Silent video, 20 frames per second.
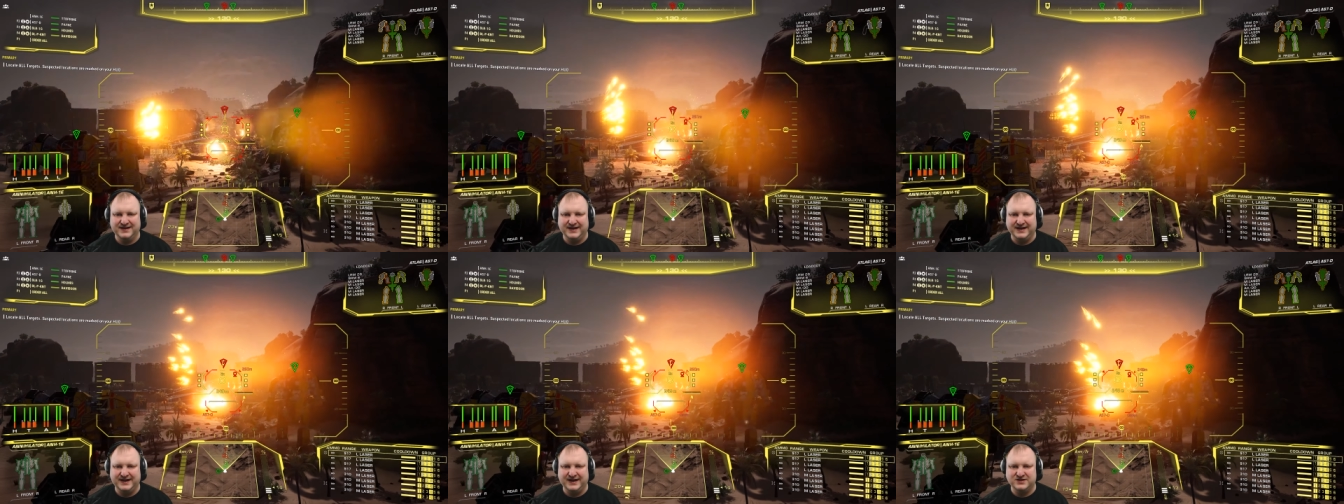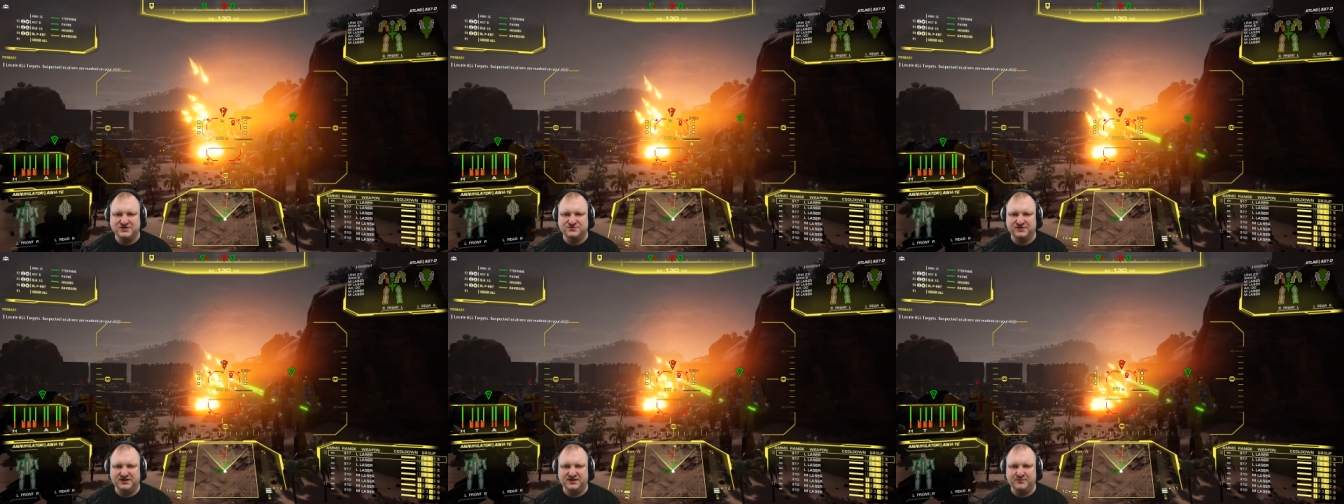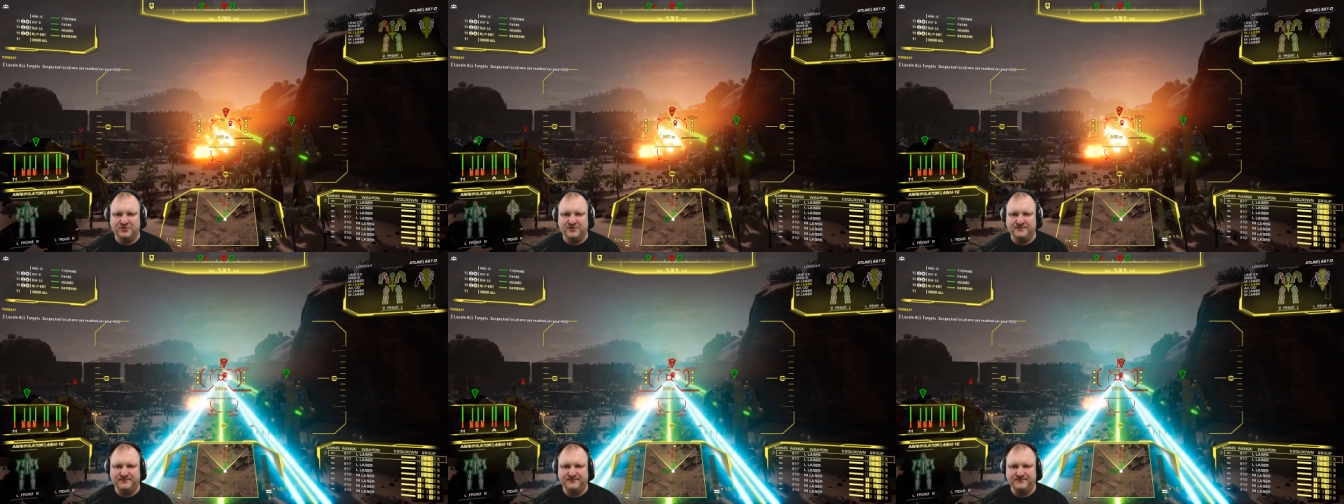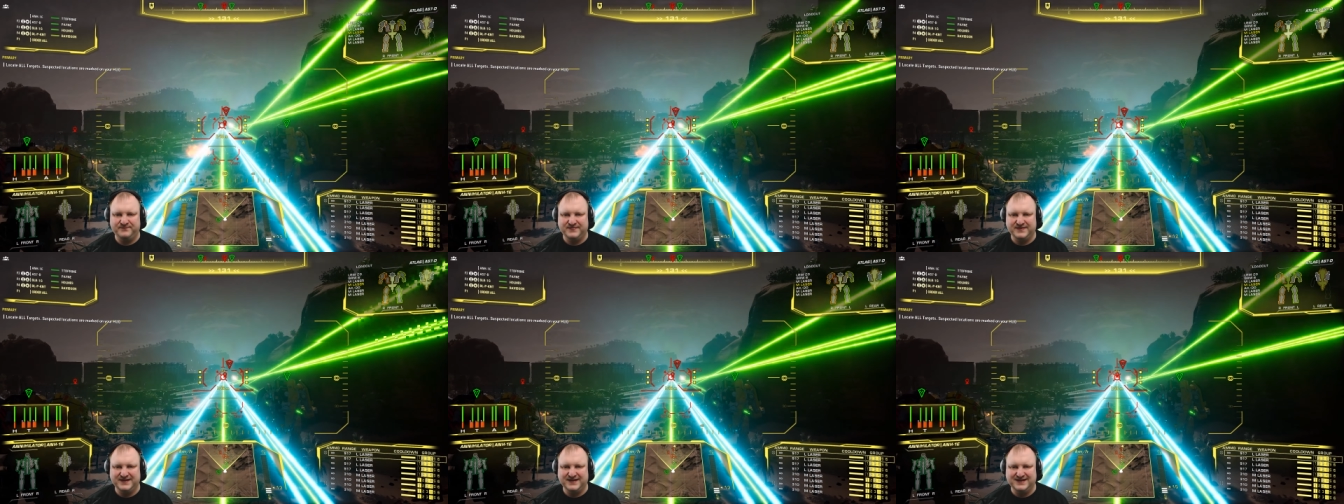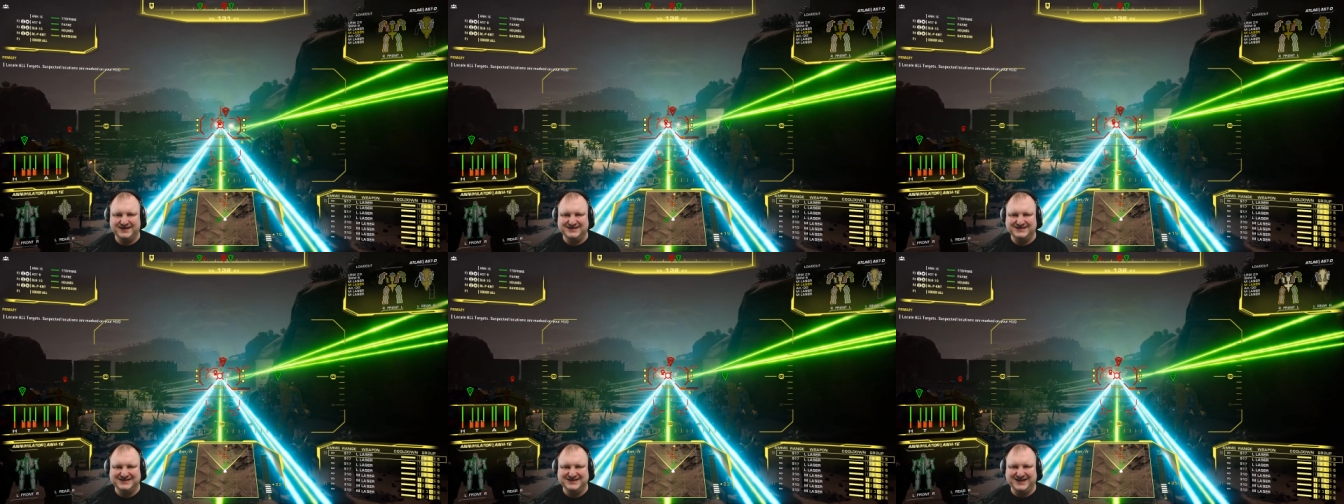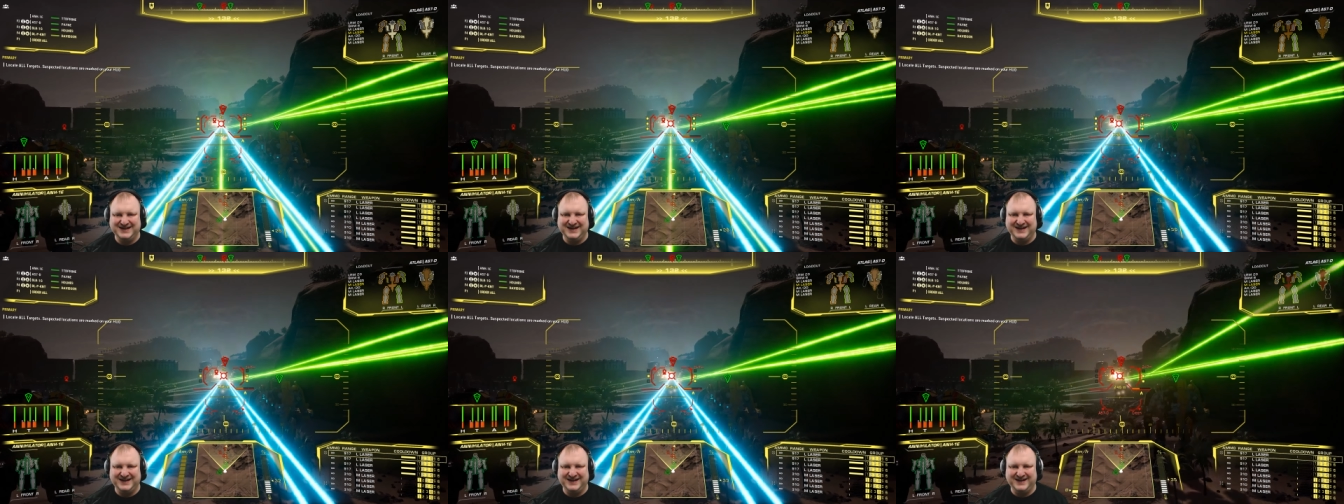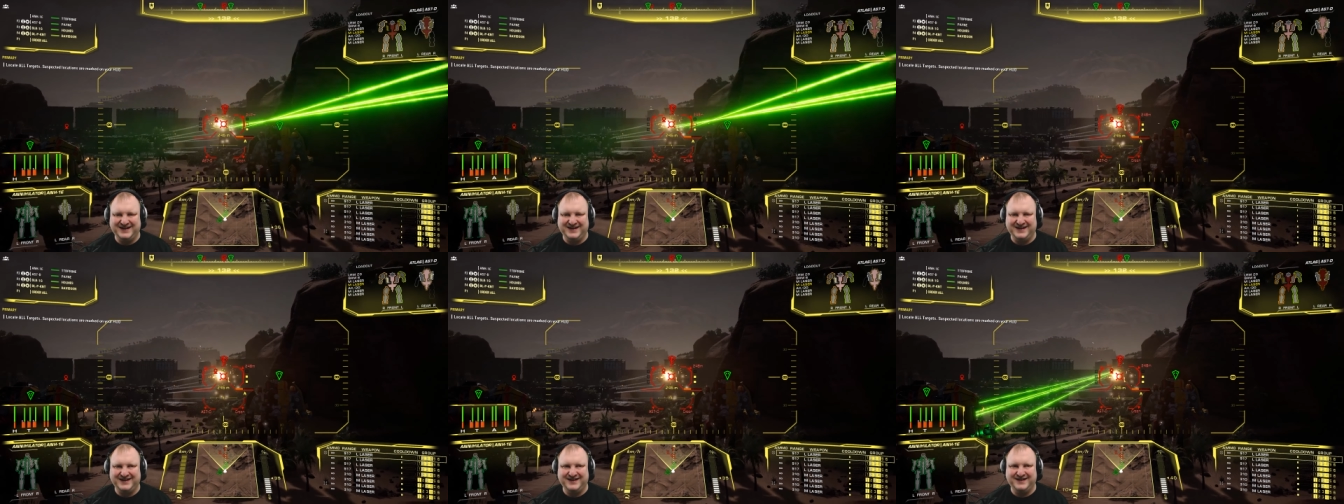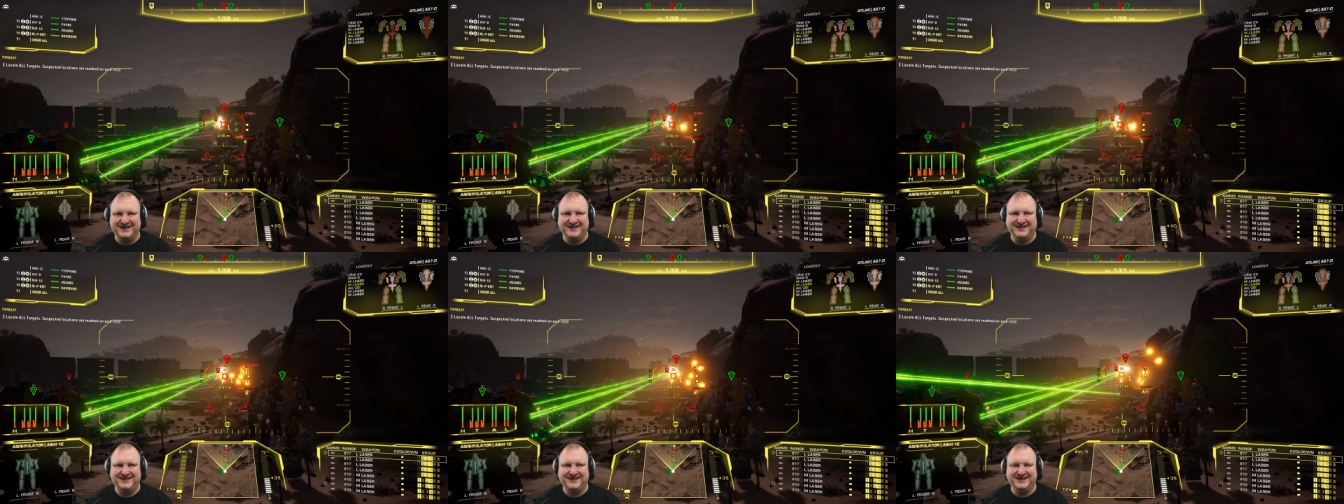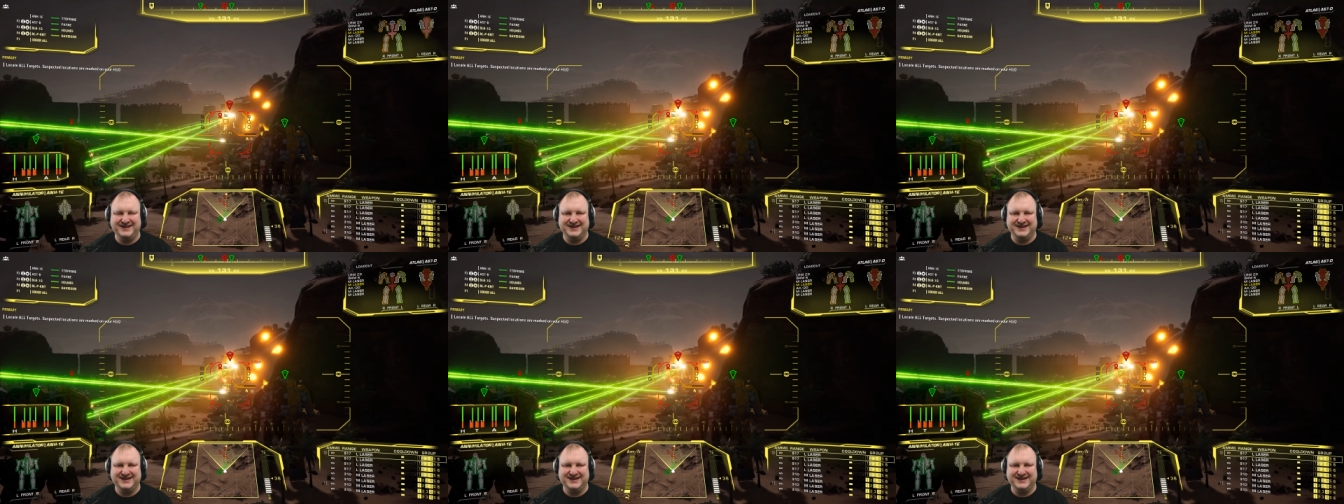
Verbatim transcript: I can't shoot anymore. Ah,